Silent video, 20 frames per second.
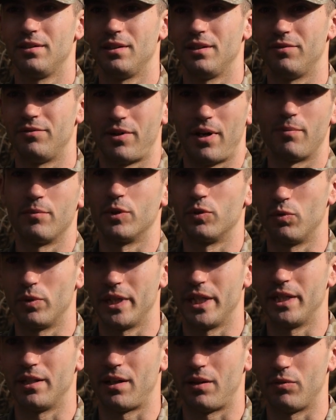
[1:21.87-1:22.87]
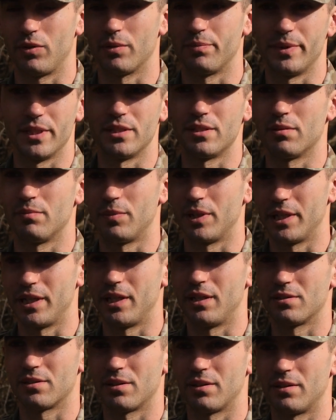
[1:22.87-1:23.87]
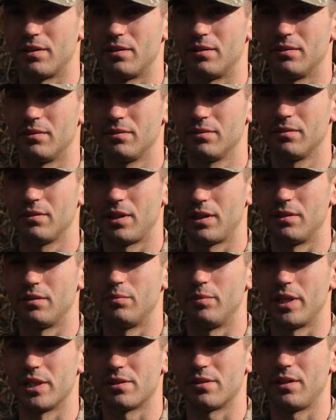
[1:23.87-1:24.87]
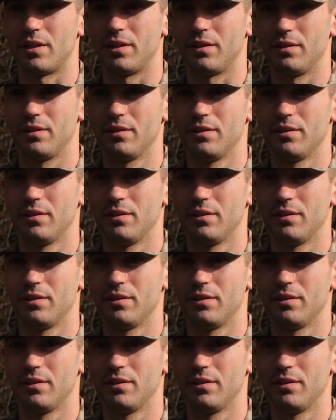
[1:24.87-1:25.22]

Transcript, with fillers: If I'm gonna win, I want to beat somebody else on their on their best day.